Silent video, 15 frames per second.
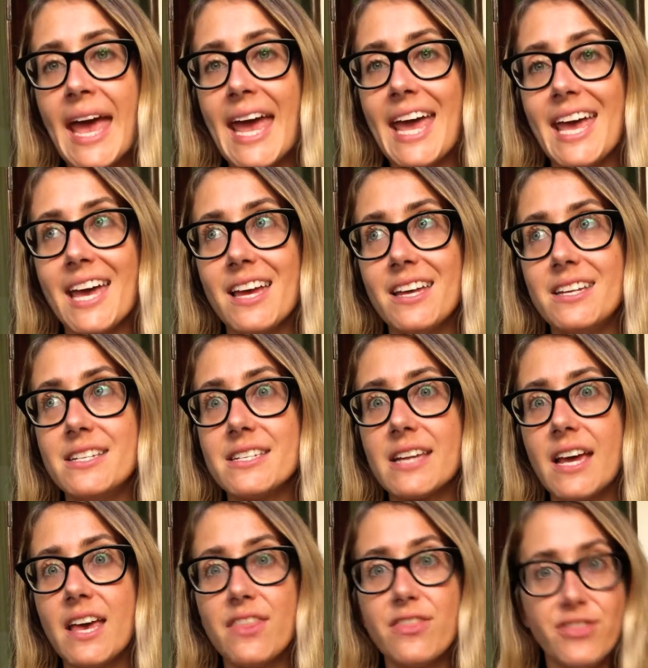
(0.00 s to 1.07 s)
And
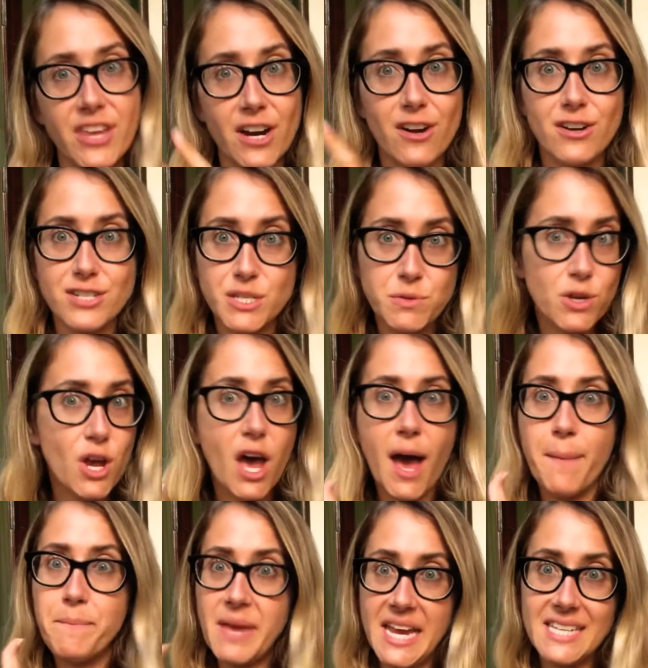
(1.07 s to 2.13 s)
there's
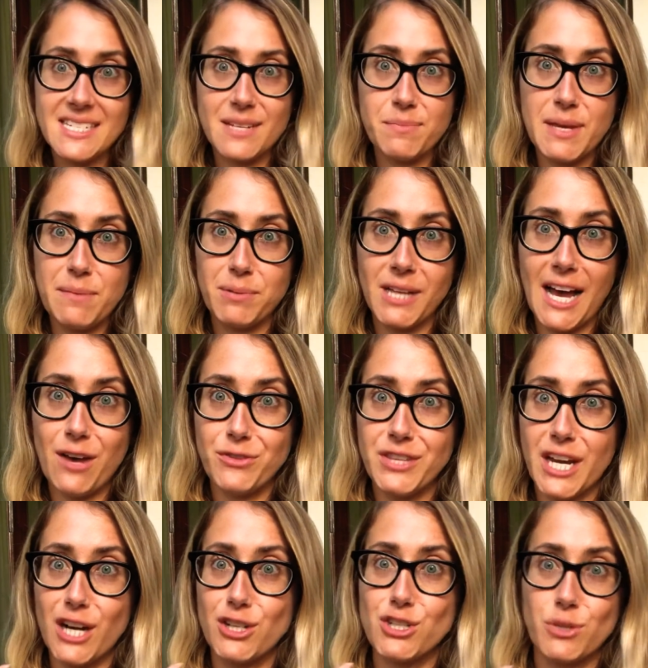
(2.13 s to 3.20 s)
amazing people out
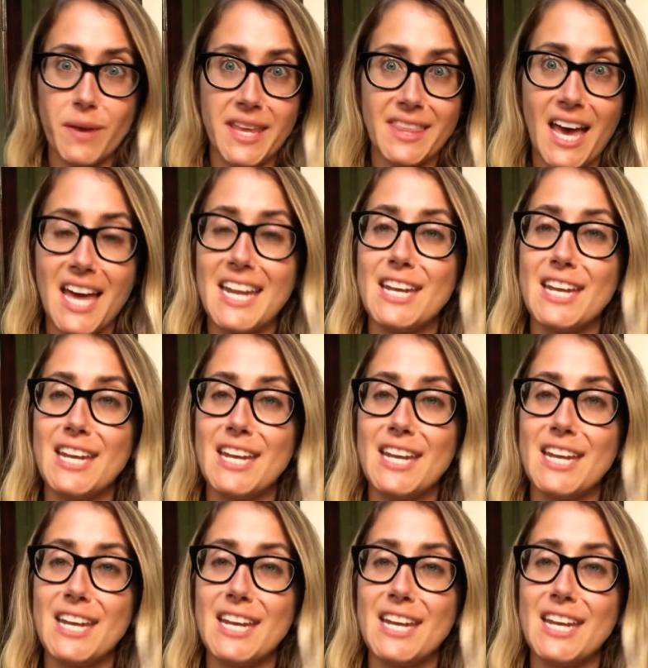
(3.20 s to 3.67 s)
there doing that.